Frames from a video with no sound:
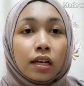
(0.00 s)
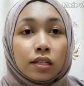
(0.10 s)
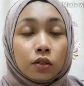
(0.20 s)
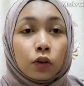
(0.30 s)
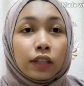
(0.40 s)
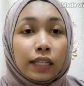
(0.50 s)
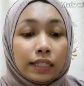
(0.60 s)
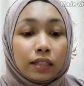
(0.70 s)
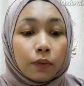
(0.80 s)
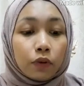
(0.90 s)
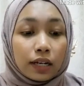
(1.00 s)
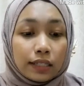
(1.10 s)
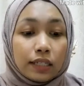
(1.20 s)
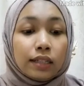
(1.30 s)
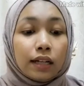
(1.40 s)
So this debt
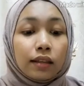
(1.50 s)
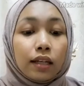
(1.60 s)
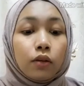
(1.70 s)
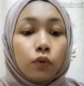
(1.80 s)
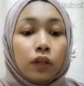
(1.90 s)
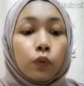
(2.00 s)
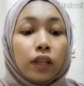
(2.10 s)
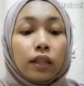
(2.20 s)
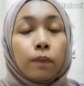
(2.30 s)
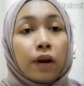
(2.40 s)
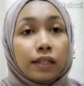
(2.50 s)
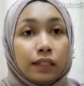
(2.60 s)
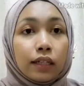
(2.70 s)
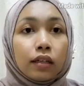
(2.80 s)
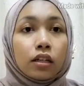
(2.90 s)
crisis started when the
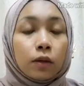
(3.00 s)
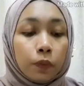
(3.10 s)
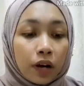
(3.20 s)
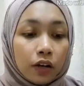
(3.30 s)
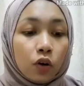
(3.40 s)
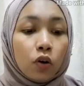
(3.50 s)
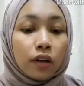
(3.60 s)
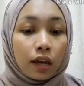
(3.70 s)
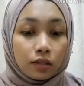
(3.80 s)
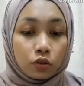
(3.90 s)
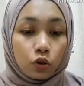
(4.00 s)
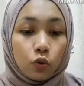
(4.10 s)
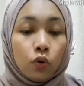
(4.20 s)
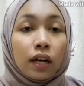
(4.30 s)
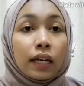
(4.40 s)
president, Cipriano
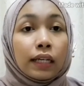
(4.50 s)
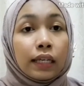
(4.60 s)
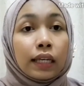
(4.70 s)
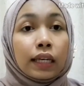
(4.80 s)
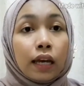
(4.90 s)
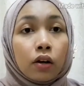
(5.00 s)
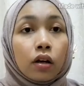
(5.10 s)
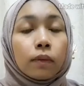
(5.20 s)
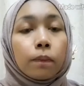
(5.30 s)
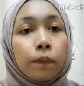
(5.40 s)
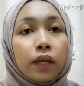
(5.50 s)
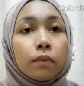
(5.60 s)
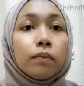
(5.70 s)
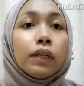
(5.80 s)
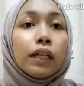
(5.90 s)
Castro, he cannot pay $1
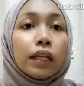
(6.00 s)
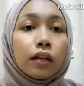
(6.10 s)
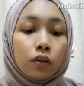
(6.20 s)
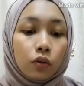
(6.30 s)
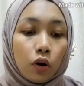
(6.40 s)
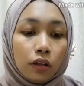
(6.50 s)
million